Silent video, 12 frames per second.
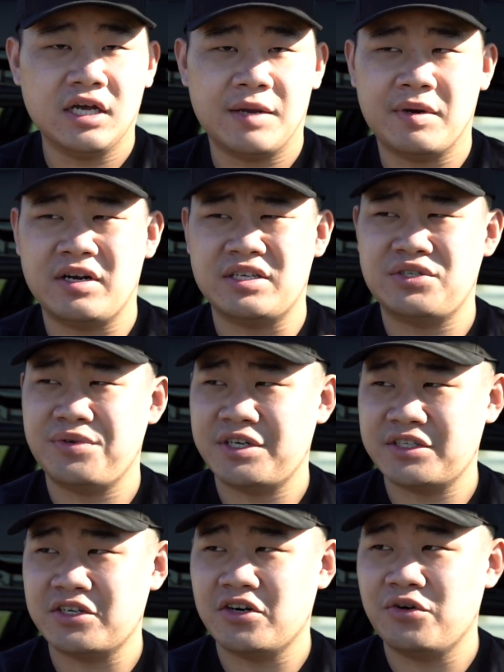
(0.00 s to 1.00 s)
about like 2
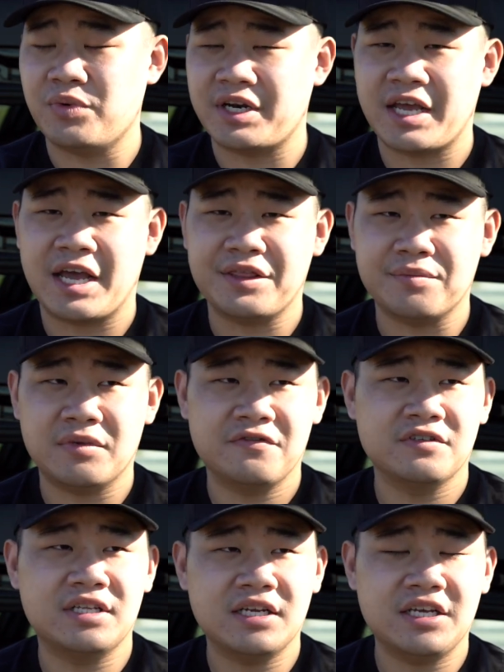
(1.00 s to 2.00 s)
years ago when I had the
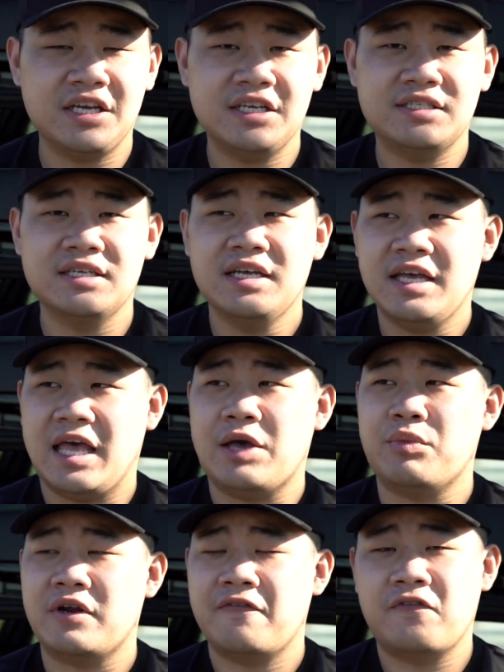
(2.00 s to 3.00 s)
muffler delete,
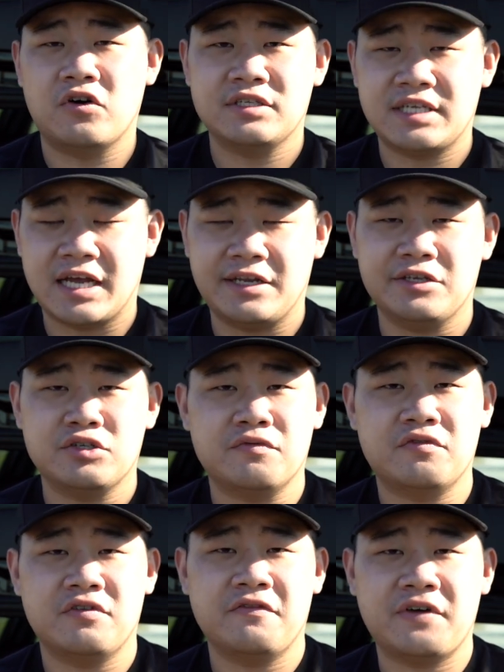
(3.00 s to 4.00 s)
and when I first had this Overrun